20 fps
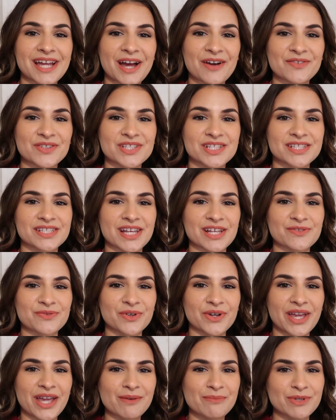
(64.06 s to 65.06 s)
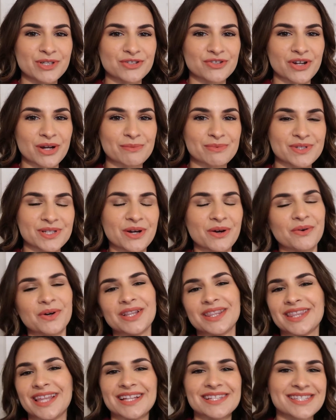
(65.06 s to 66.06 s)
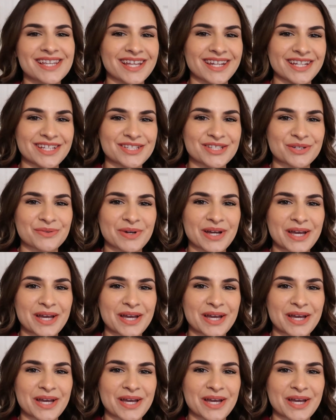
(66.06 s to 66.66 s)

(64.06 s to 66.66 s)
have a successful camping trip. So let's get into